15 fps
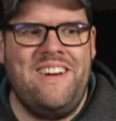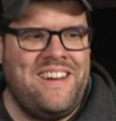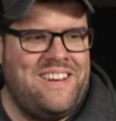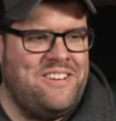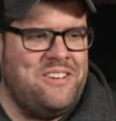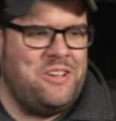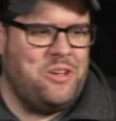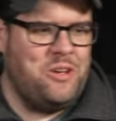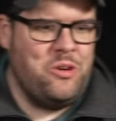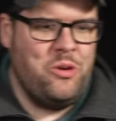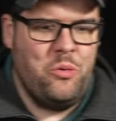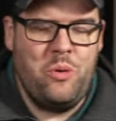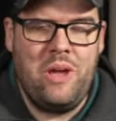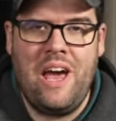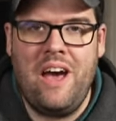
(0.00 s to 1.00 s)
right,
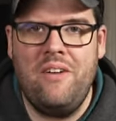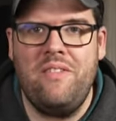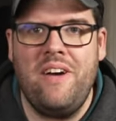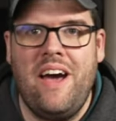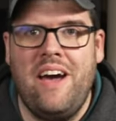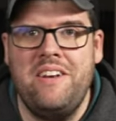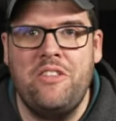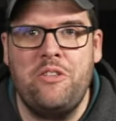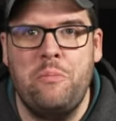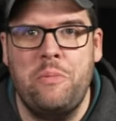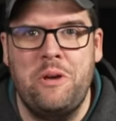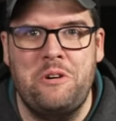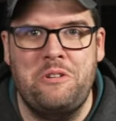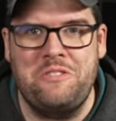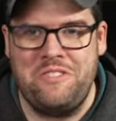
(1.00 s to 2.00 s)
we have another
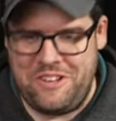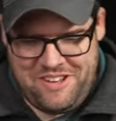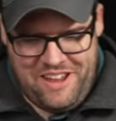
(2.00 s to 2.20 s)
meal to